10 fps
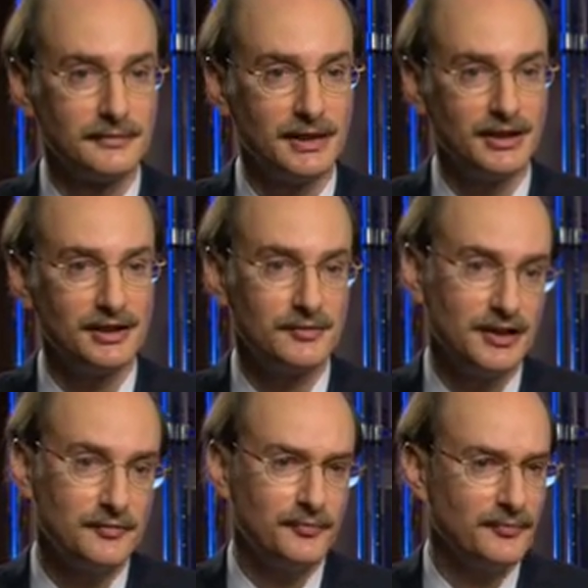And
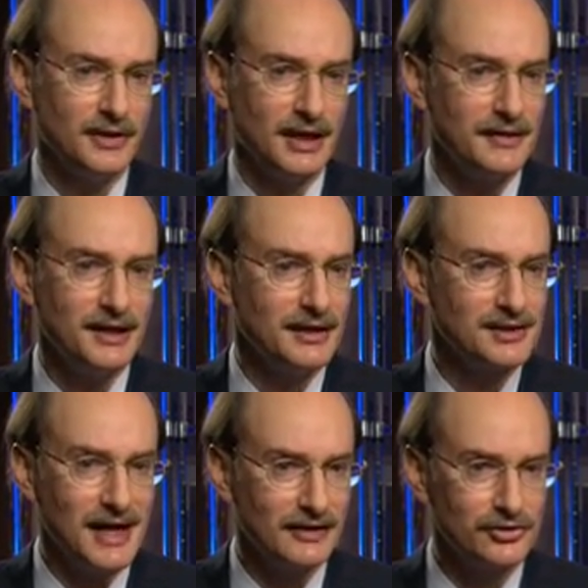I'm not
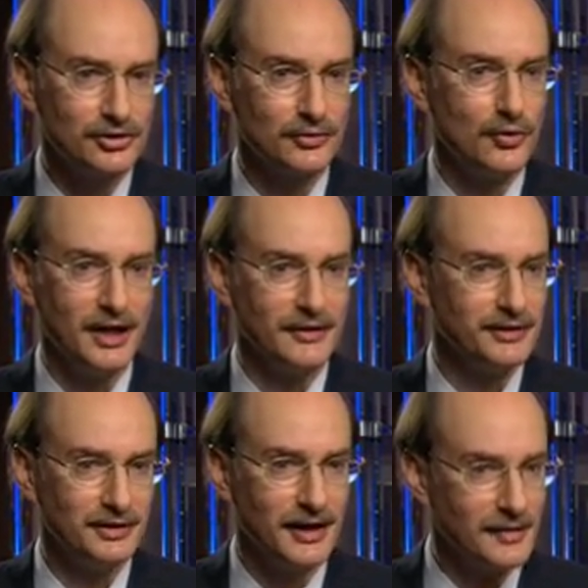exactly sure why. The
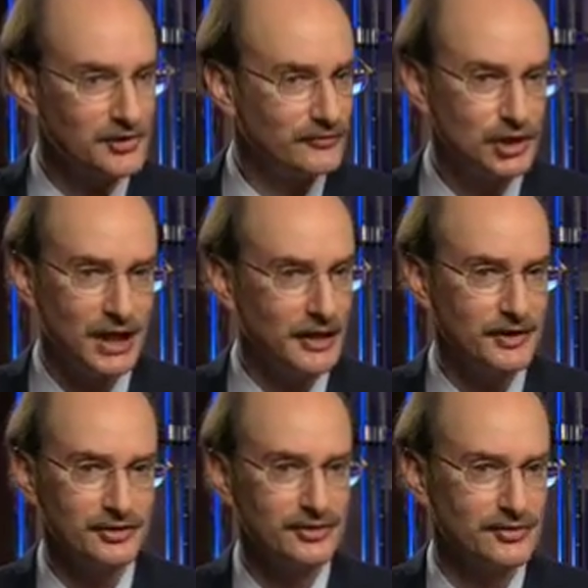times have
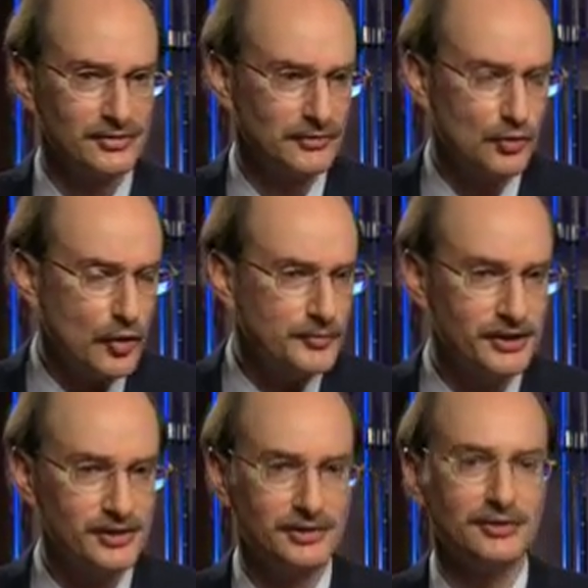changed. There's new
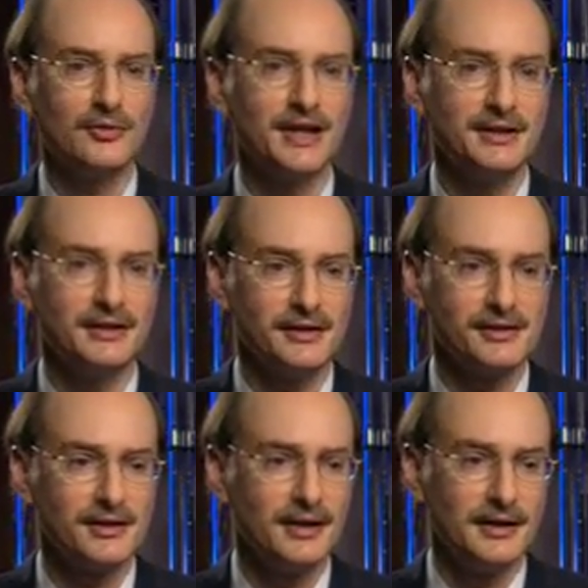openness to new ideas.